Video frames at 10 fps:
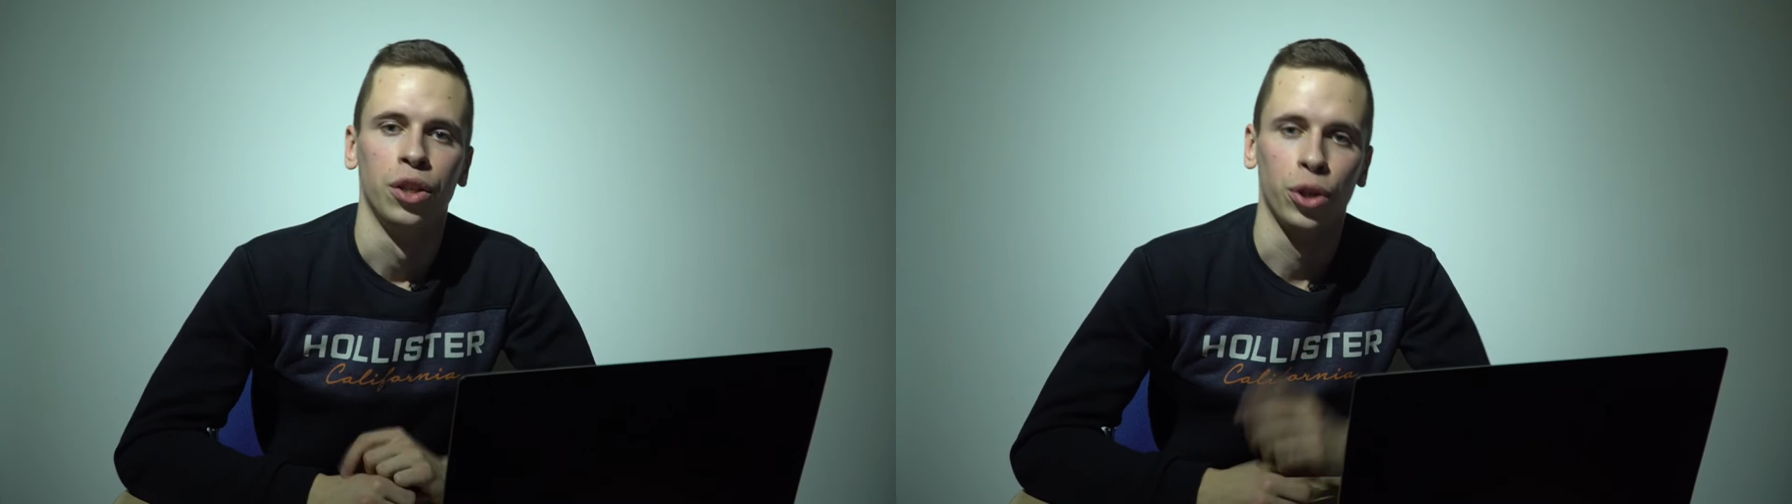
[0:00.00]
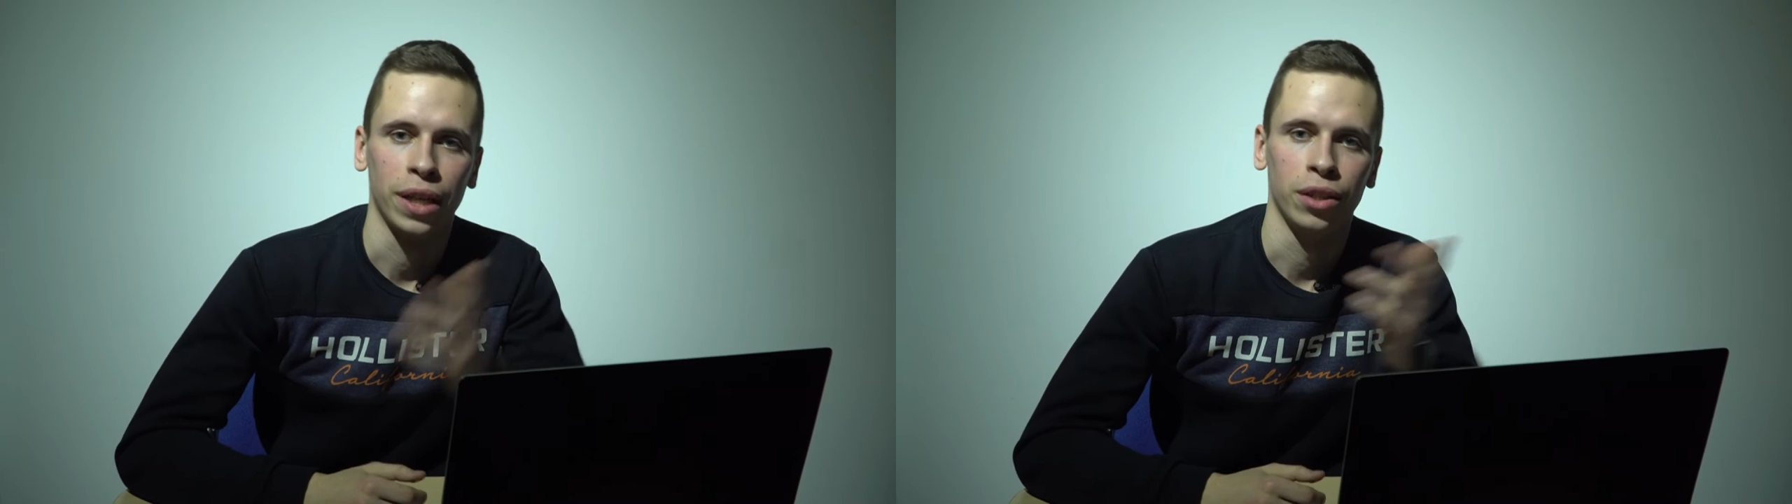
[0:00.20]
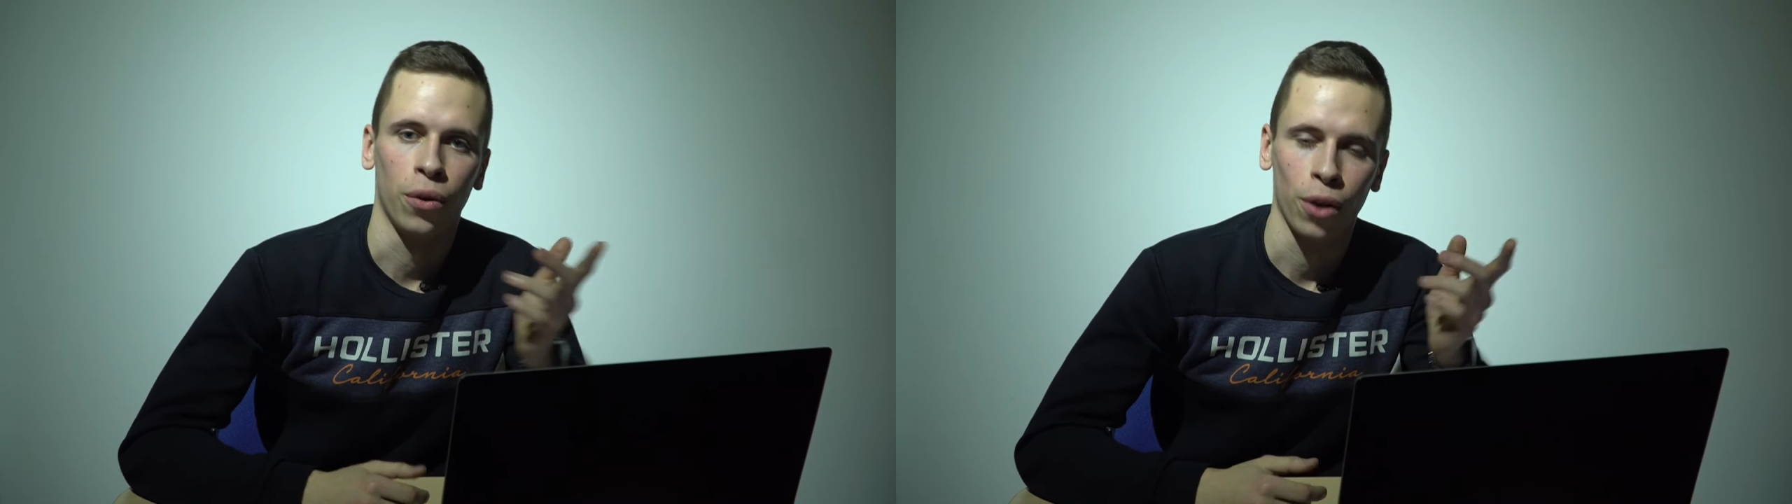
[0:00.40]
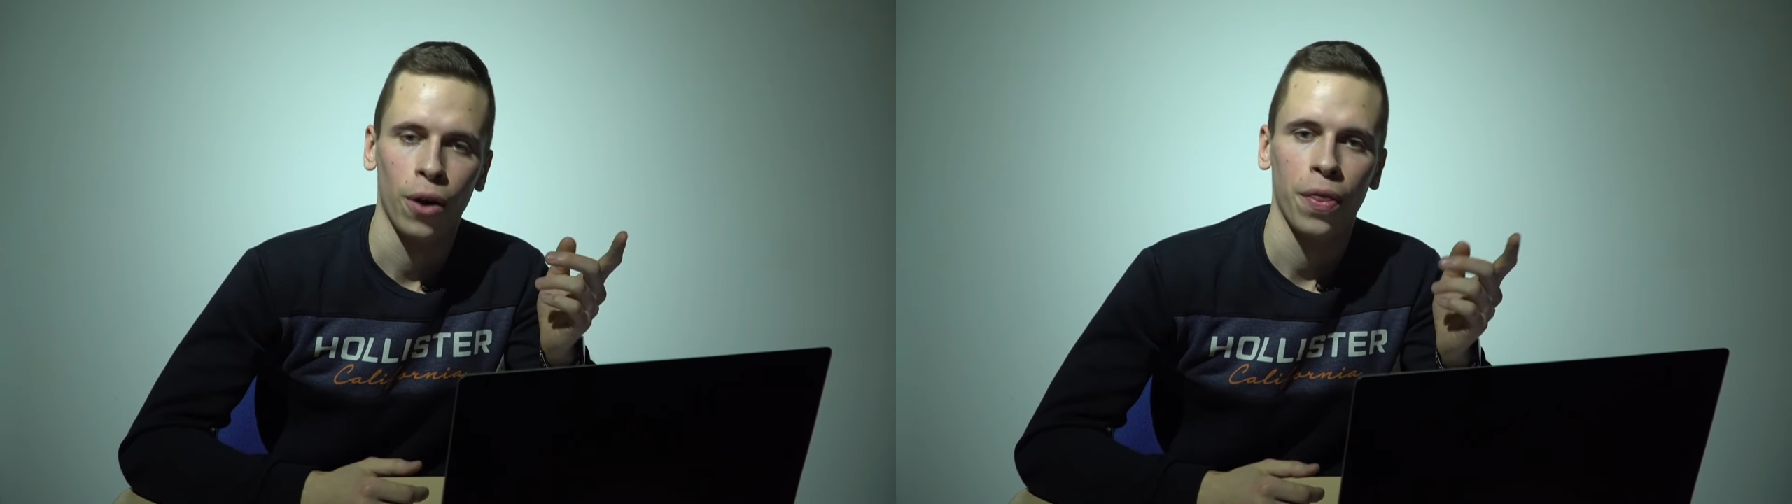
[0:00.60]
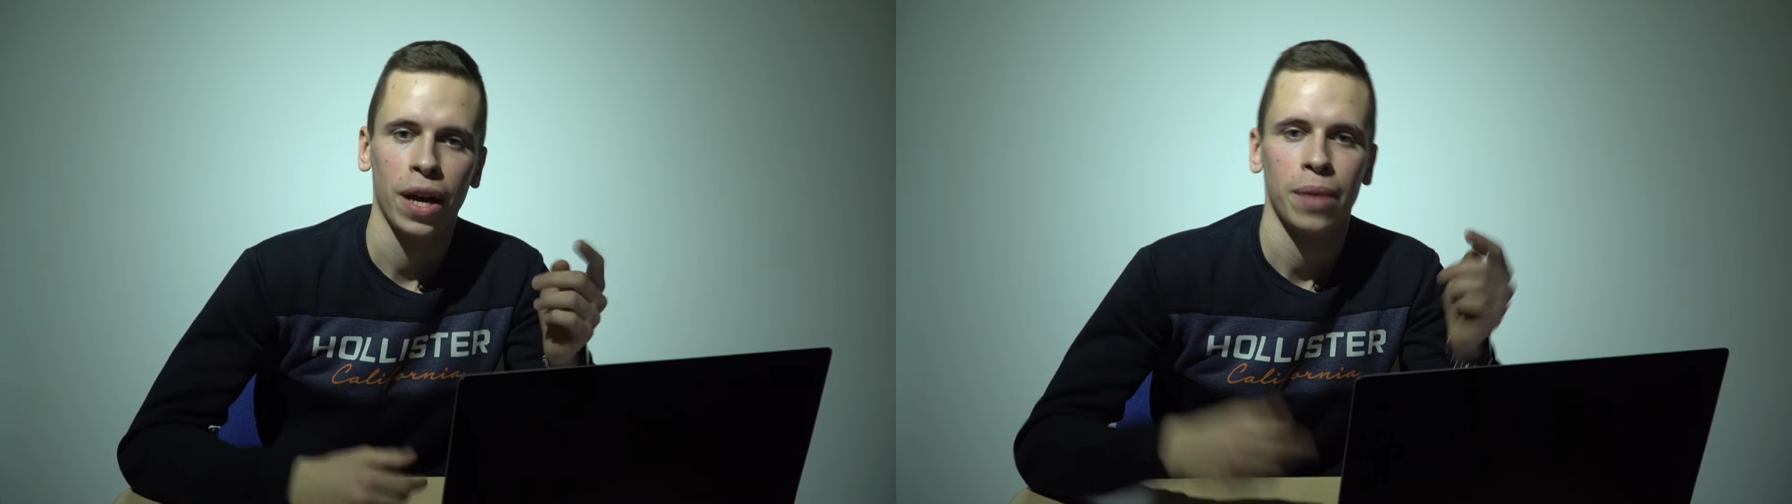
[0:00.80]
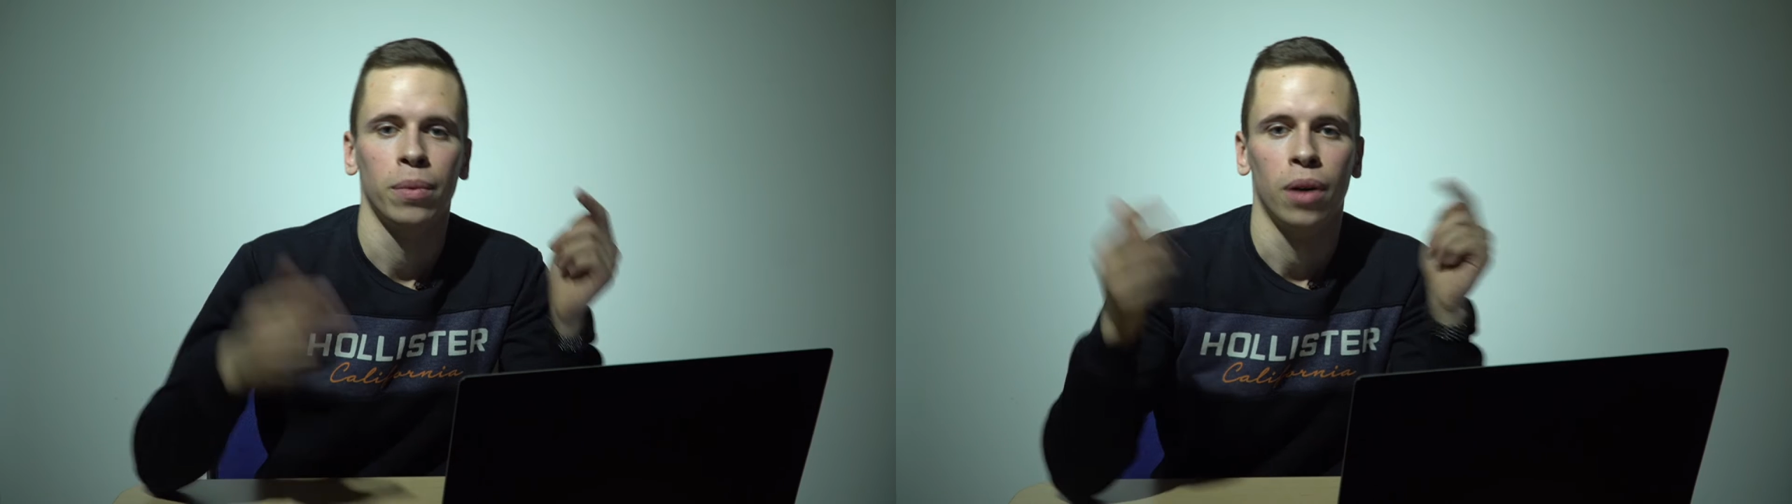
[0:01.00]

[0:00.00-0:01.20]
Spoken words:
You can download them